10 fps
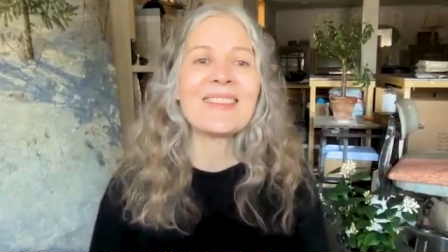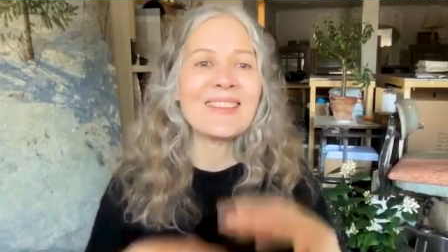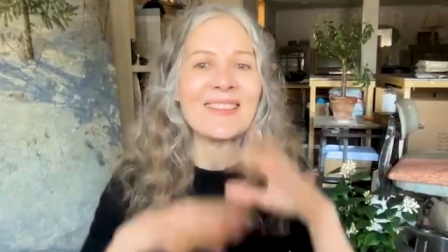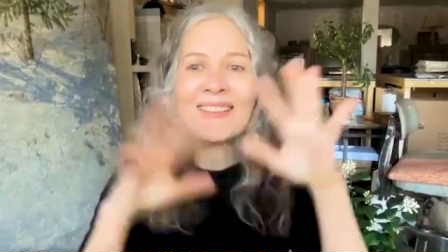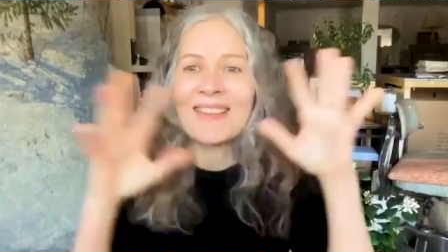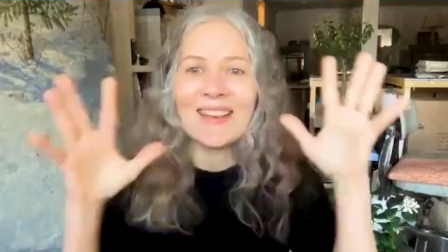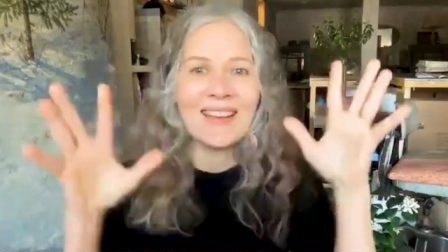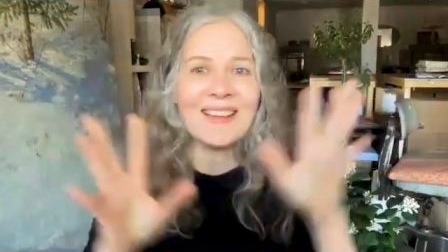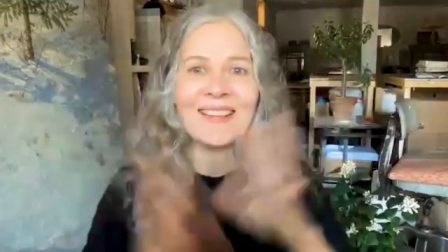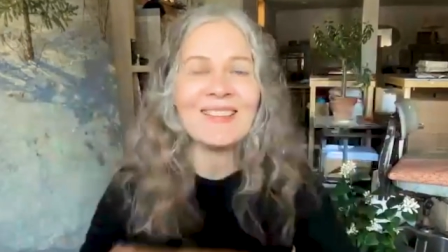just
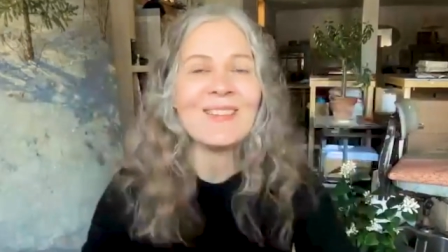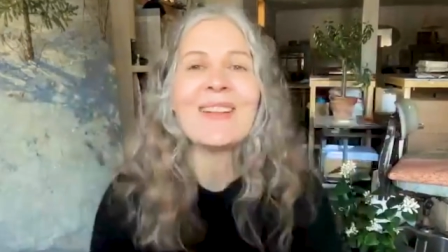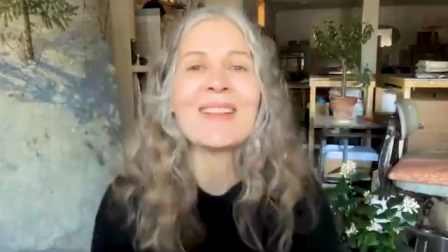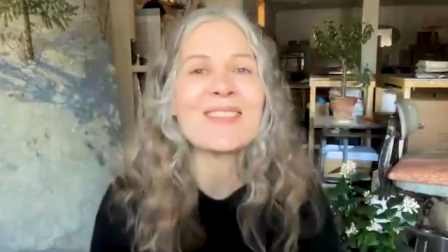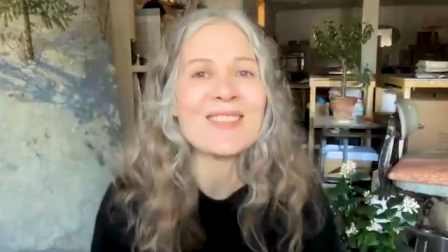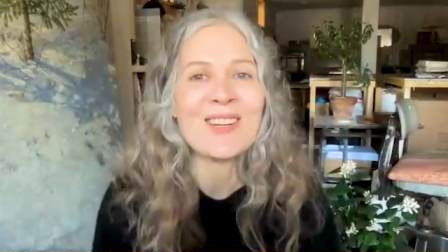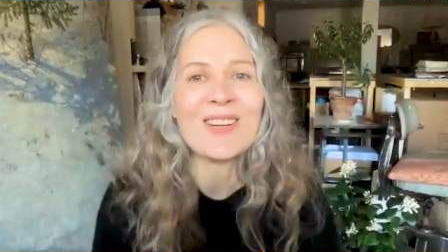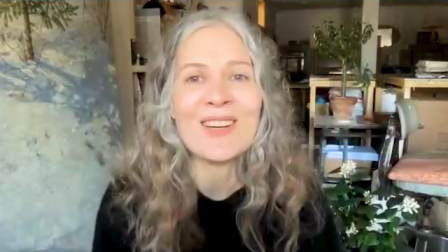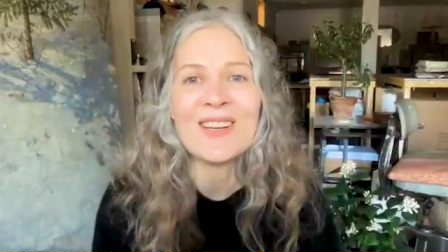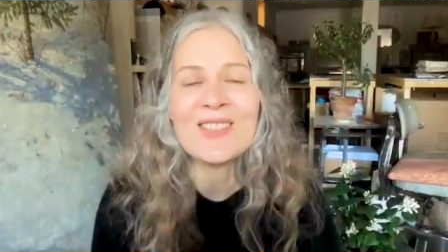get really
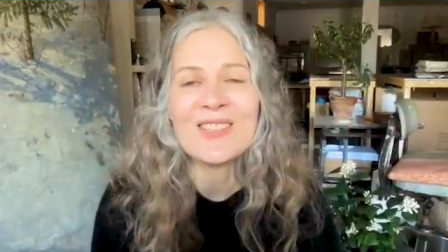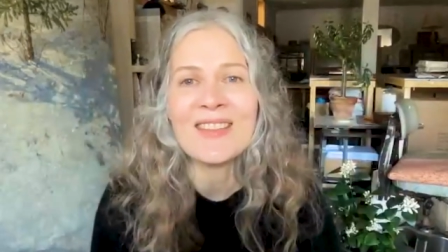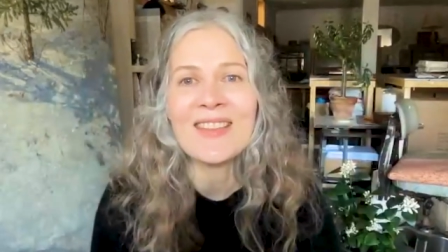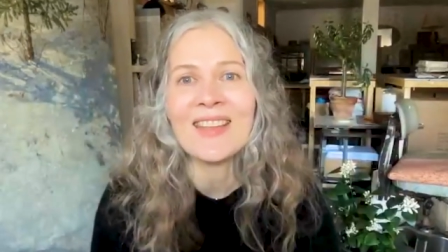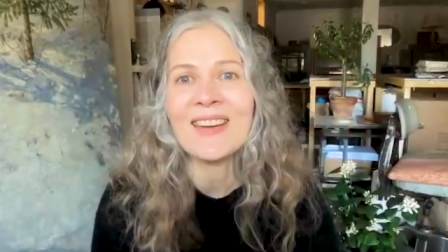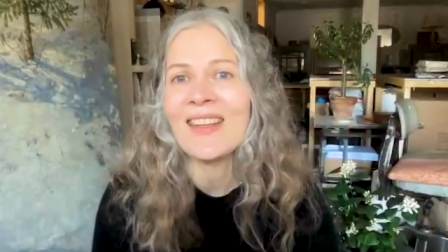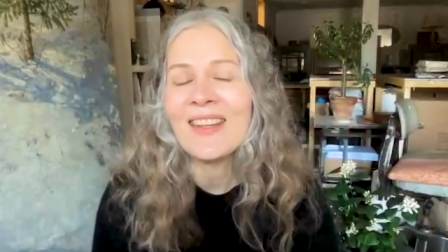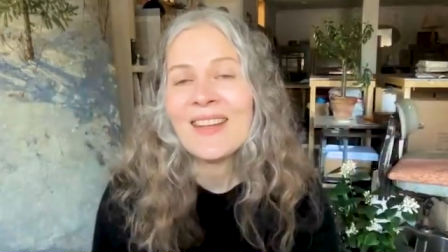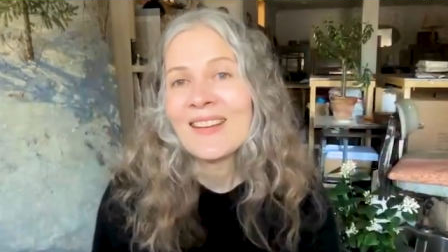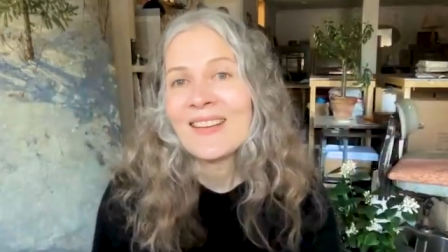discouraged. And then
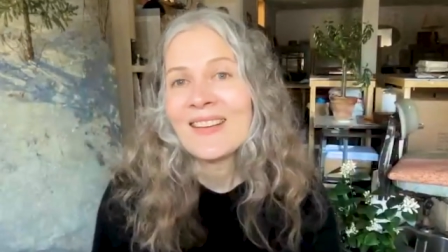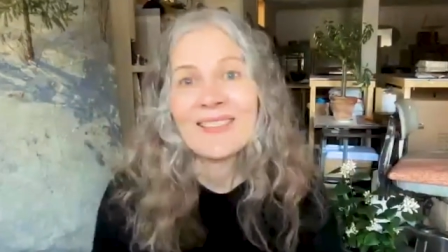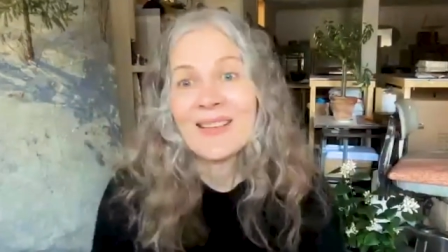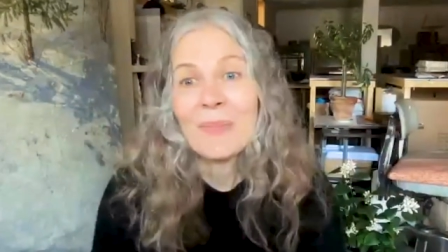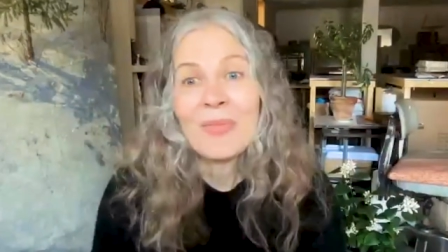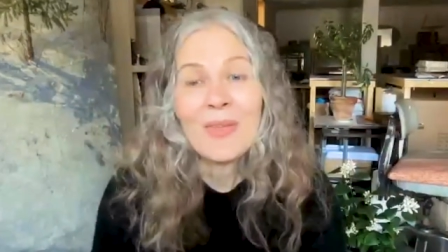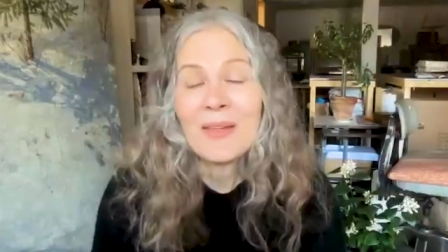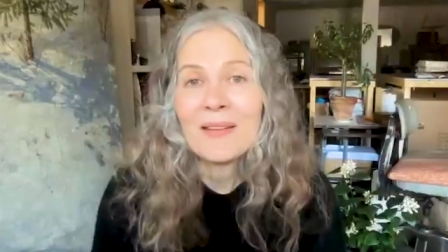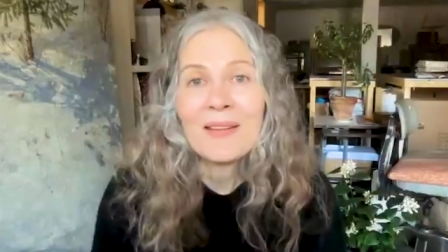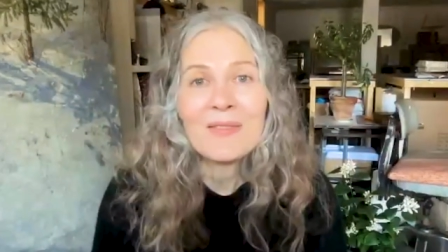
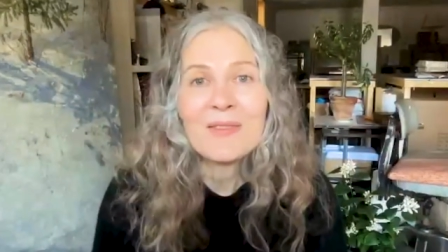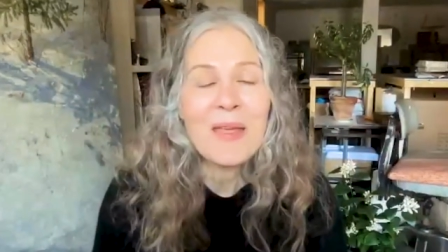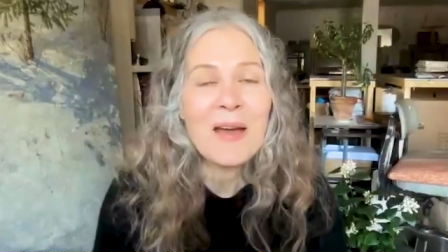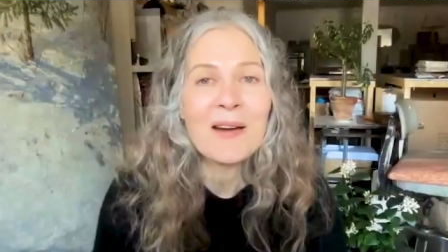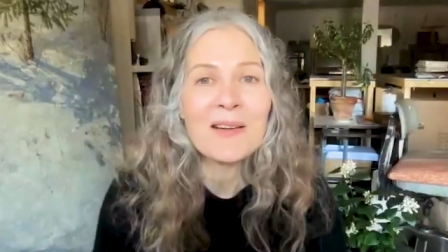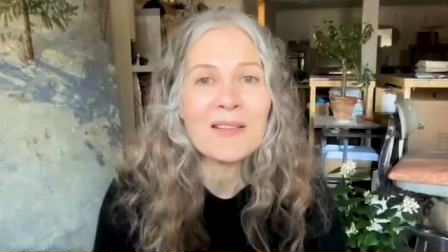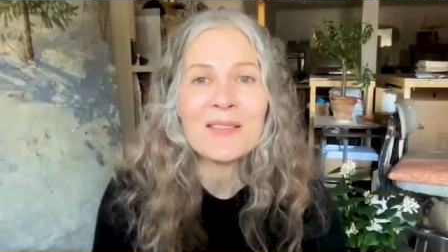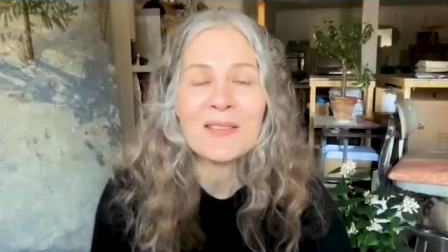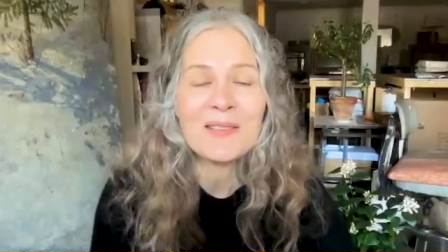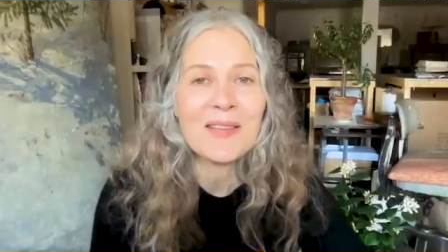something gives me heart
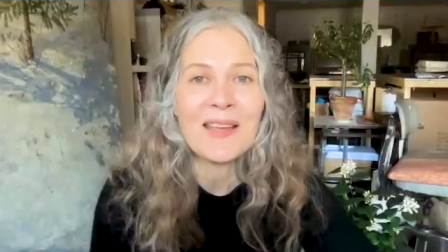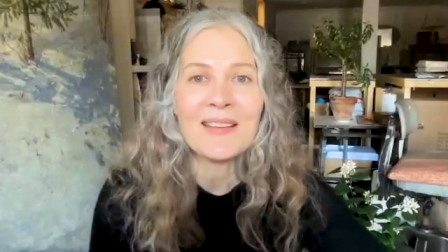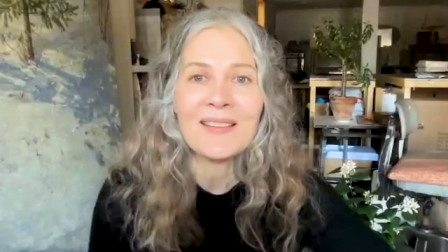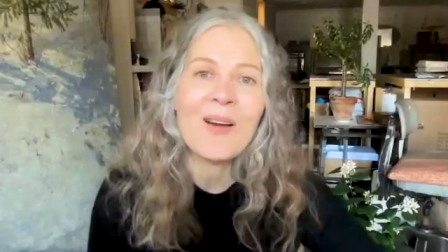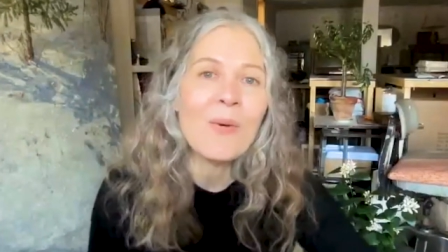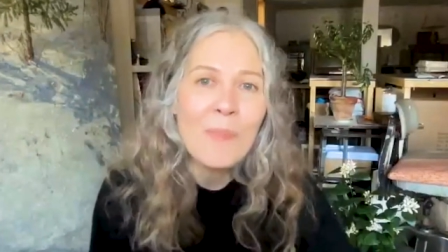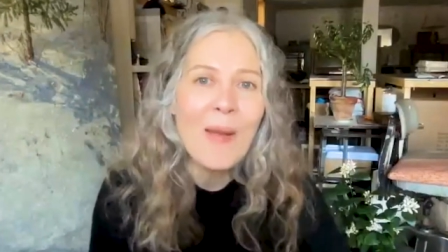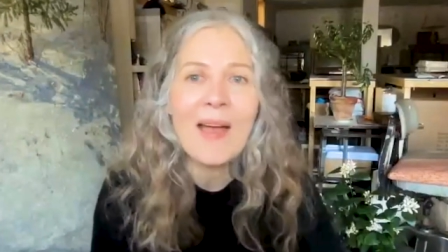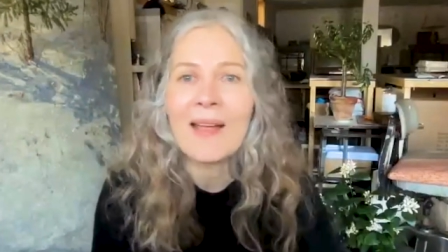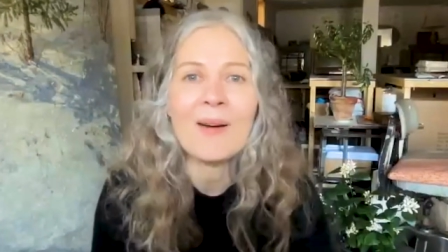to say, go
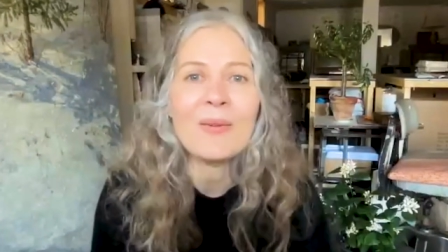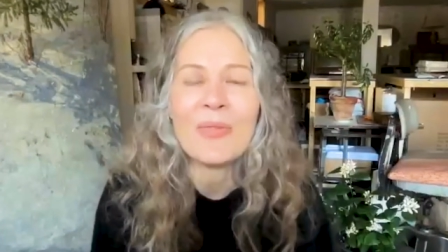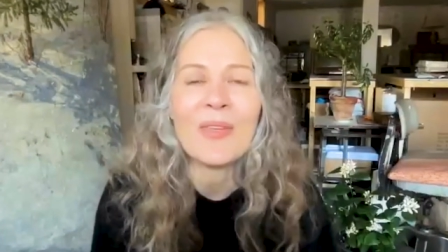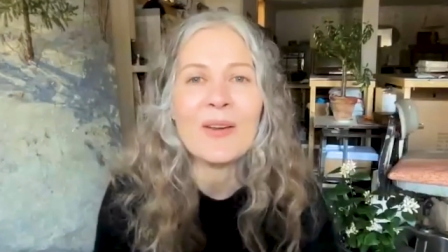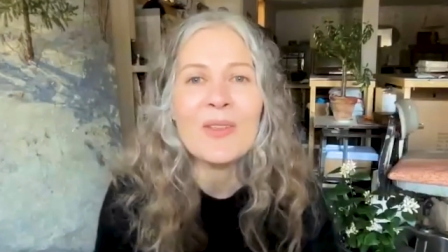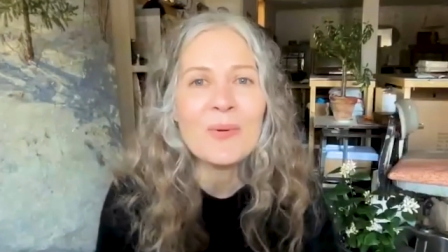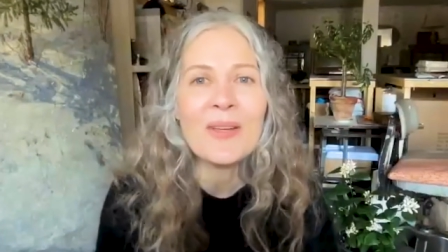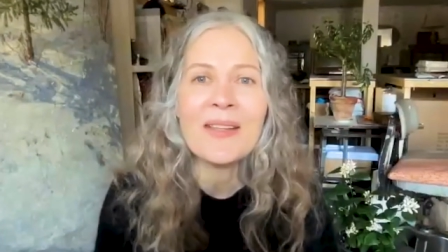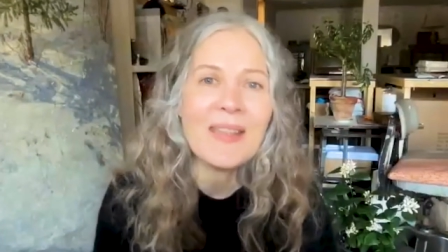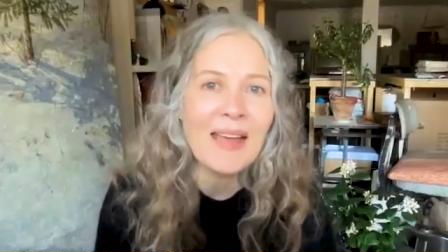back out there. You
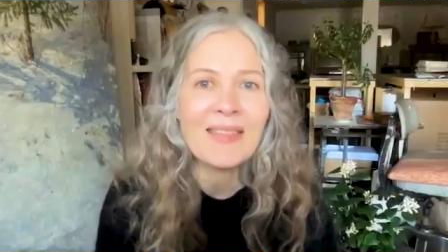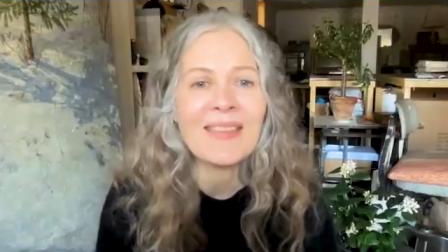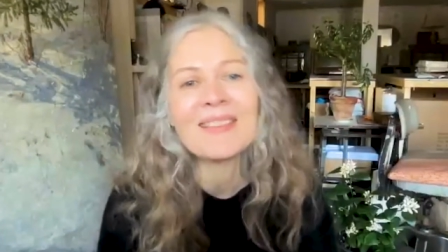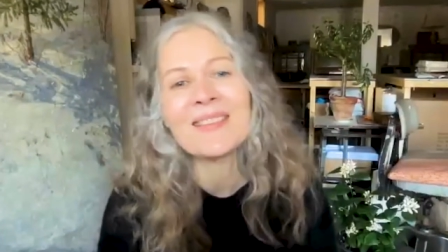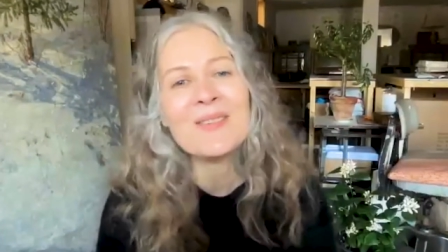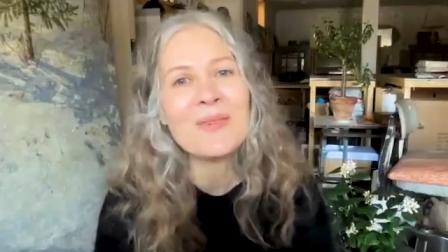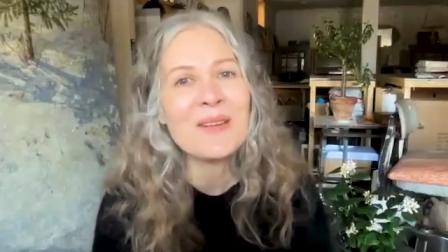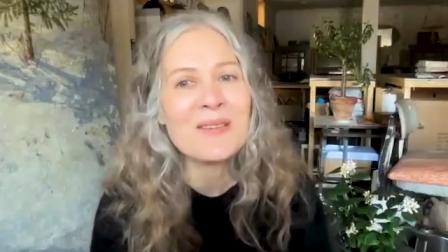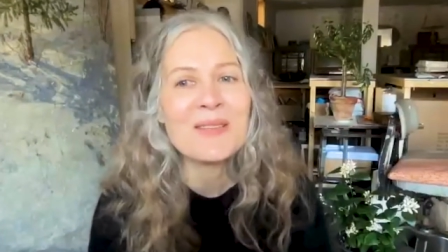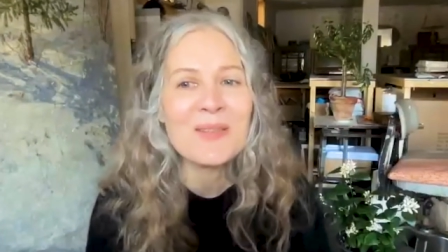can get this. You
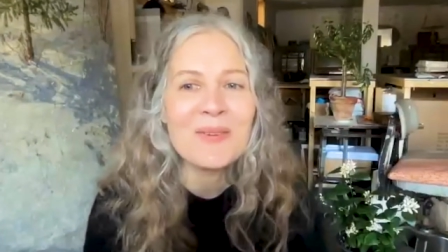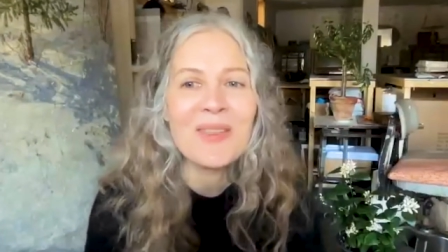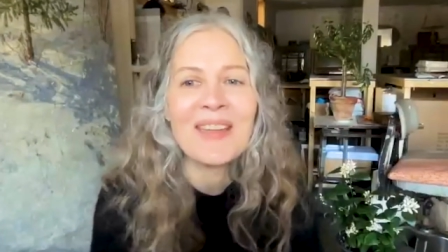can do